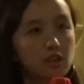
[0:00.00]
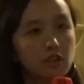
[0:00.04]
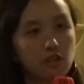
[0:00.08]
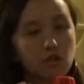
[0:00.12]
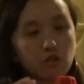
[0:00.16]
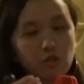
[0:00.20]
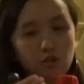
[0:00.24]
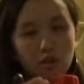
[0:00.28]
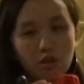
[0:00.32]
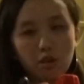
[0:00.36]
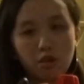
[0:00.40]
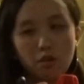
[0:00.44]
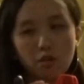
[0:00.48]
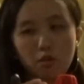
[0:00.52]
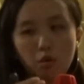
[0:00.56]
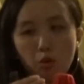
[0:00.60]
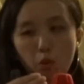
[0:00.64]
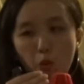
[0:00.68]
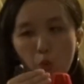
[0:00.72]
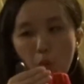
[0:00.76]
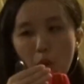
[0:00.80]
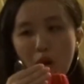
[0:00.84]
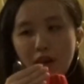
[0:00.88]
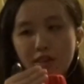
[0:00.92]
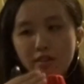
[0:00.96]
So
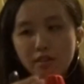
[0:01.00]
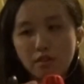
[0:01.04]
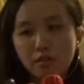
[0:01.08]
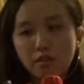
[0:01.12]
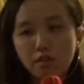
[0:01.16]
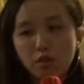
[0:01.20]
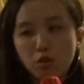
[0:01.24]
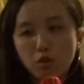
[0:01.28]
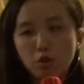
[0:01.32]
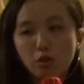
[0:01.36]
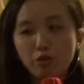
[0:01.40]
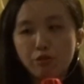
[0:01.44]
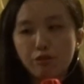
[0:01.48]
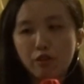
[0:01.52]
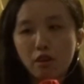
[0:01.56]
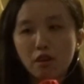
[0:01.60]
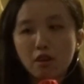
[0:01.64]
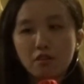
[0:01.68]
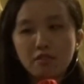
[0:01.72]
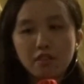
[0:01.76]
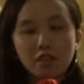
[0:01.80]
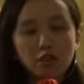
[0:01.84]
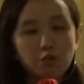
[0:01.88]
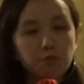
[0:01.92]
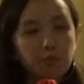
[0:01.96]
once you
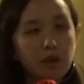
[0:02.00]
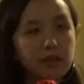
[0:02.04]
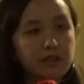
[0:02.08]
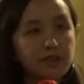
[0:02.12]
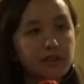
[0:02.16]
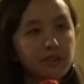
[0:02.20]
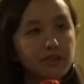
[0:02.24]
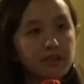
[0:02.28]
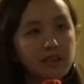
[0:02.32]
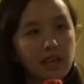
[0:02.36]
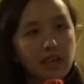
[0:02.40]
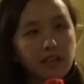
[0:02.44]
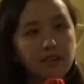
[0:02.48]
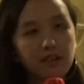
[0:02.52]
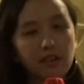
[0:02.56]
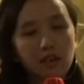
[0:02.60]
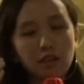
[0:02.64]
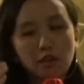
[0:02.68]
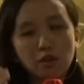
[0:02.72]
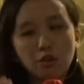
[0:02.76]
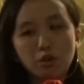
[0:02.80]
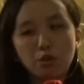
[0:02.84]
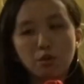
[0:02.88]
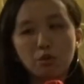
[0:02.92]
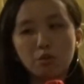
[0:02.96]
follow this pattern, and
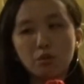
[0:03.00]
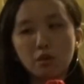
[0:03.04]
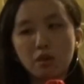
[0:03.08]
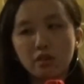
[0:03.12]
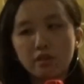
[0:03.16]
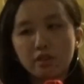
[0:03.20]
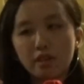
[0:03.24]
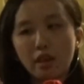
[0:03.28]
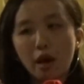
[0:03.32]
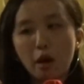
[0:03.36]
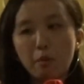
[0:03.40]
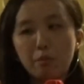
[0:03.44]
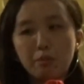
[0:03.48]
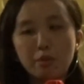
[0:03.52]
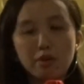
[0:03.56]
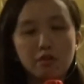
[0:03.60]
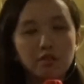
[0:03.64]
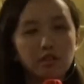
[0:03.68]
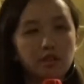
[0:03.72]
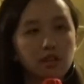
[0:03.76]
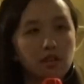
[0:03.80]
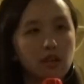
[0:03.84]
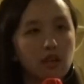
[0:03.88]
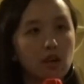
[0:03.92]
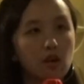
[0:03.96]
then you will
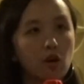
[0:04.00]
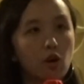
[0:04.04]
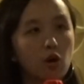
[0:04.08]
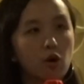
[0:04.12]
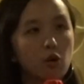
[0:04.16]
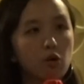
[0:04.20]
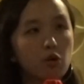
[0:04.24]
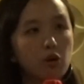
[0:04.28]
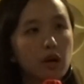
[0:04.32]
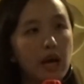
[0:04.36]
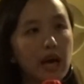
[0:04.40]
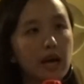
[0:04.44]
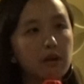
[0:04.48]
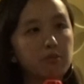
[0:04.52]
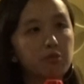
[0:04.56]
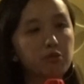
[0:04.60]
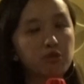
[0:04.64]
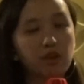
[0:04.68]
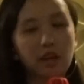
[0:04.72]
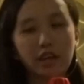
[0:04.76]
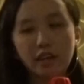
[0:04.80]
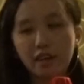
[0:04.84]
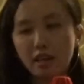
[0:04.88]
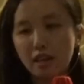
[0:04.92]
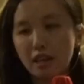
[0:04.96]
build the whole
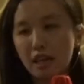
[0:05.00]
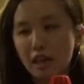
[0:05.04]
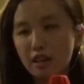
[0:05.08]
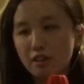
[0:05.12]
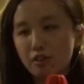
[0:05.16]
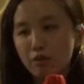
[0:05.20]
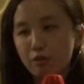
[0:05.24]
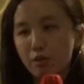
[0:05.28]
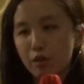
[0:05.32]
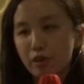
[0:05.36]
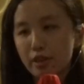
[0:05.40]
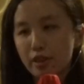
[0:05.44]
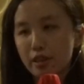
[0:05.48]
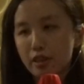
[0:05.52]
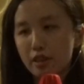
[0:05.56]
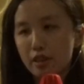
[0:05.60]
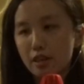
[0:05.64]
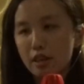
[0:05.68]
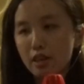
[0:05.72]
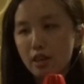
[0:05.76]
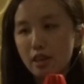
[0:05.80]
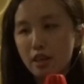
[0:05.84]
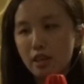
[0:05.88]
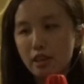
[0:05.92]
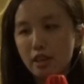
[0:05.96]
abstract class for the
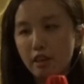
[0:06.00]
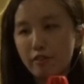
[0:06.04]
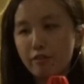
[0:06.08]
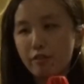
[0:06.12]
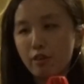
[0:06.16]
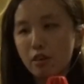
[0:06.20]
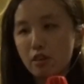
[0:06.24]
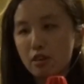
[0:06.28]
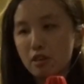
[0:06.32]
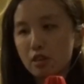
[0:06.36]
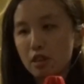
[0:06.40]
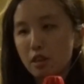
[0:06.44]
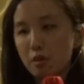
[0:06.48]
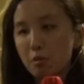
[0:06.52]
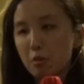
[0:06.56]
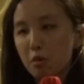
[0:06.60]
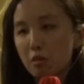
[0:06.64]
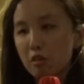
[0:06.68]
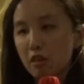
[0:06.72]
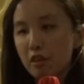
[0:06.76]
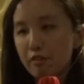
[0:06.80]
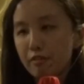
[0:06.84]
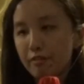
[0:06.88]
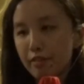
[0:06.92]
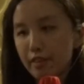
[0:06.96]
default
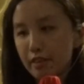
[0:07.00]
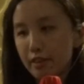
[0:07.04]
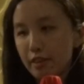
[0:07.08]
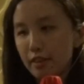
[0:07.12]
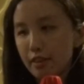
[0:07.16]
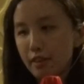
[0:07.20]
typography.